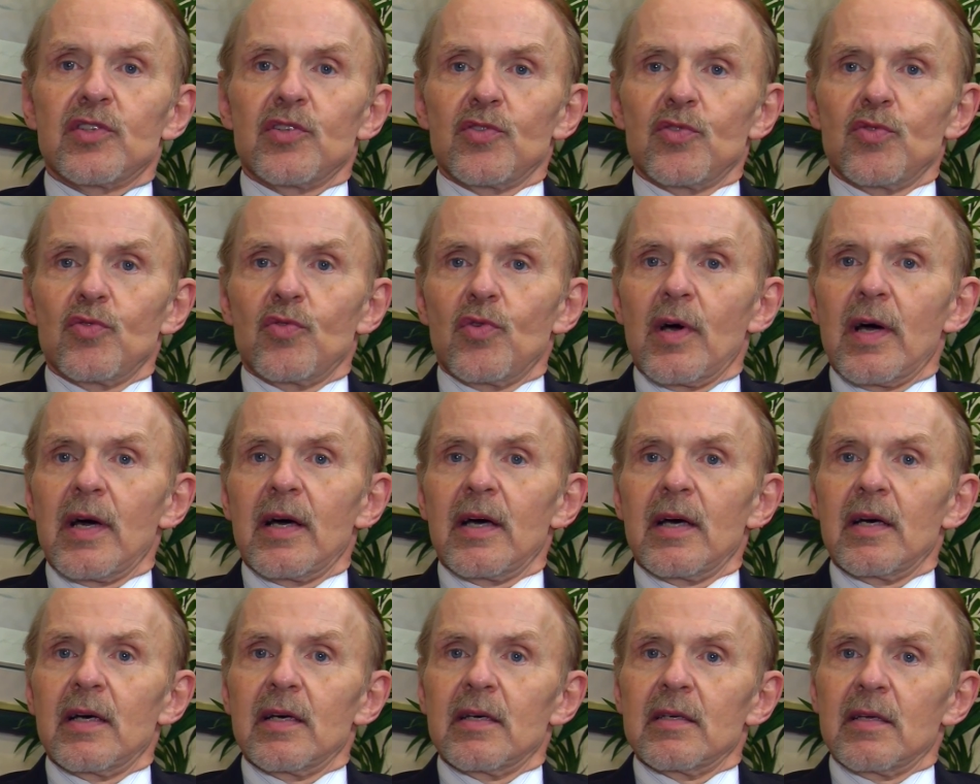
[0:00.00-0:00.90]
do
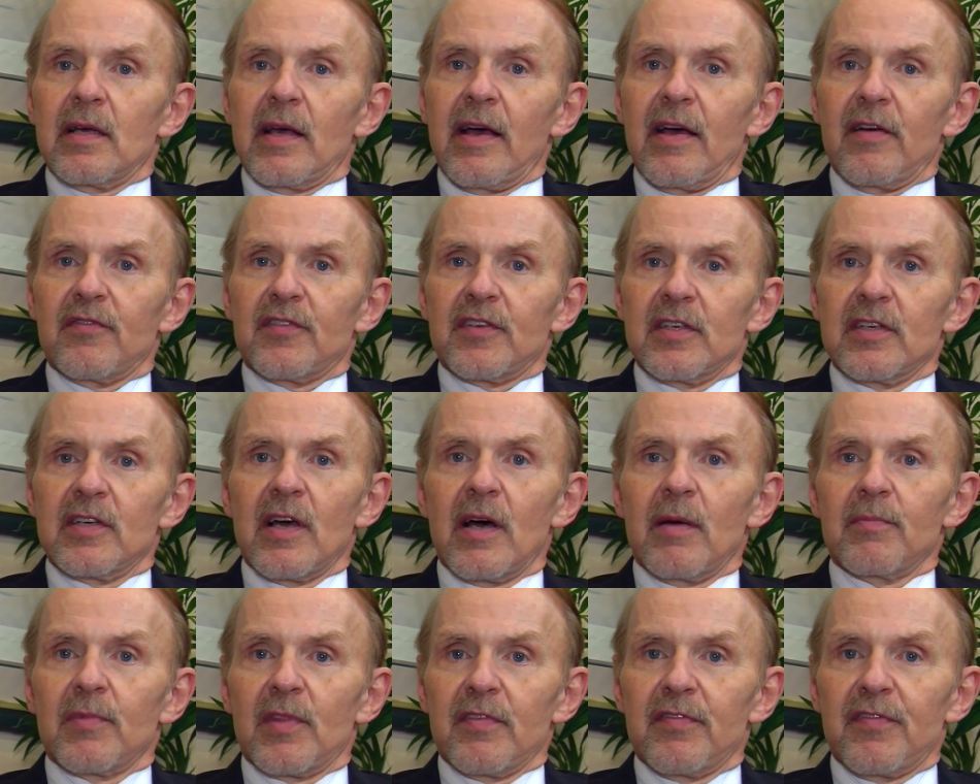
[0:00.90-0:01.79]
have to
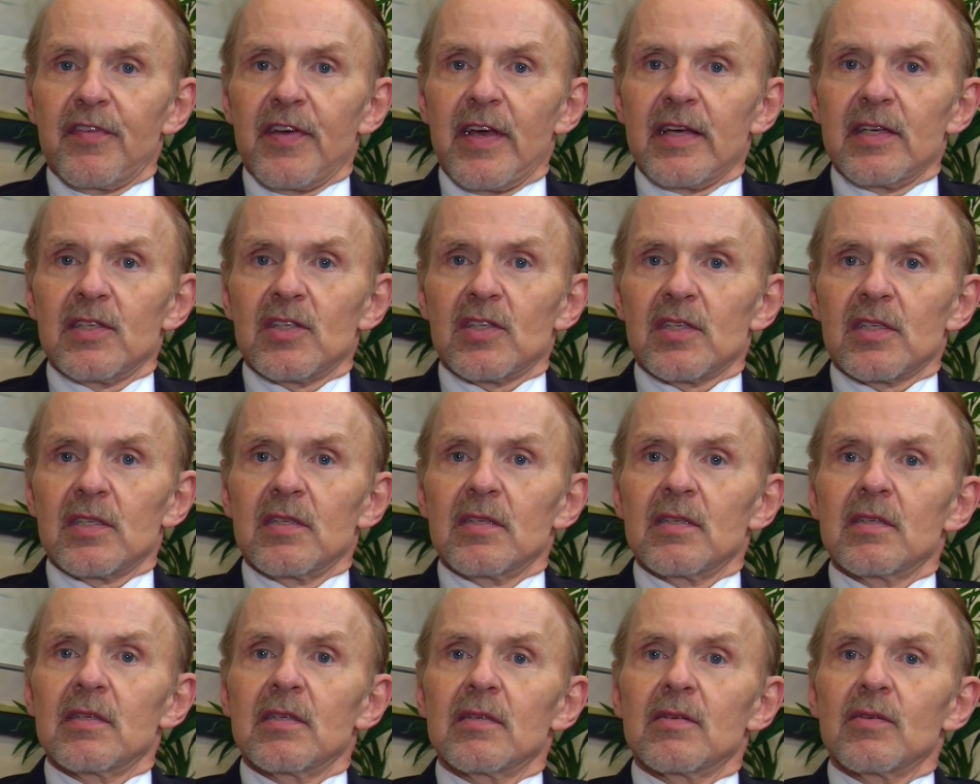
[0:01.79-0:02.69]
numb the face
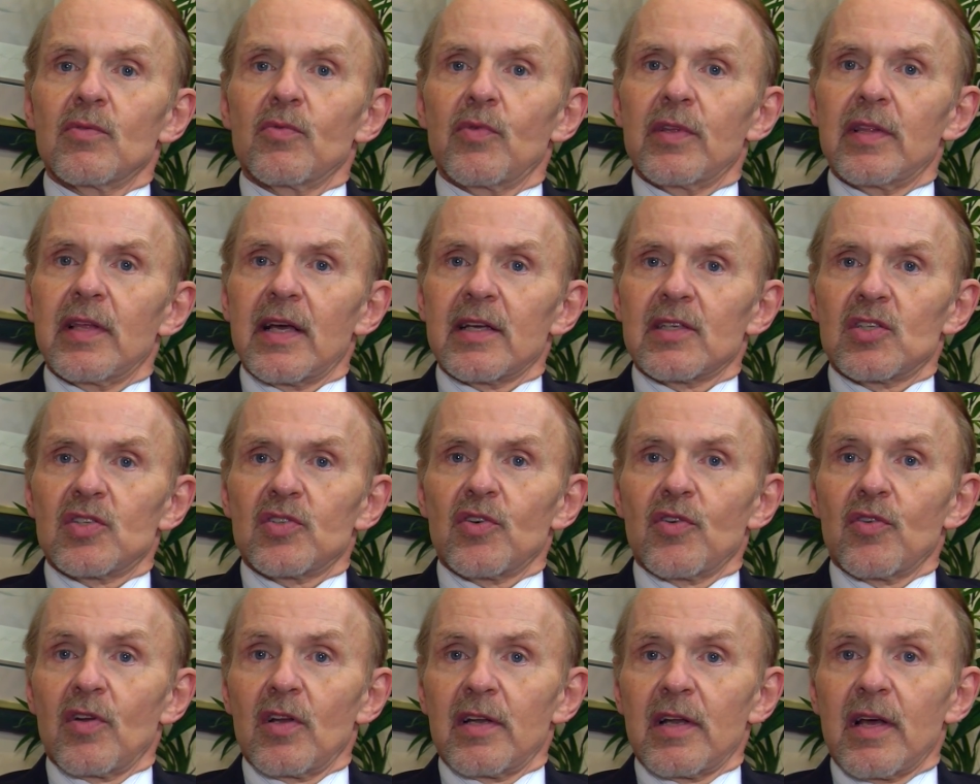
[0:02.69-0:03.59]
with
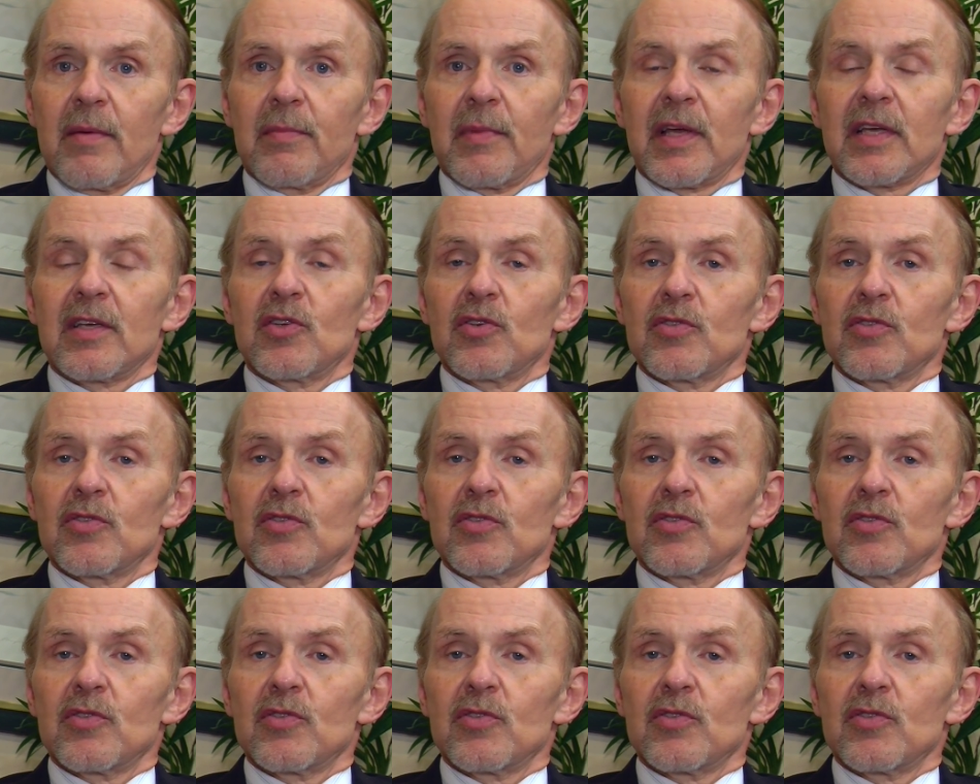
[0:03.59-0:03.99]
external numbing,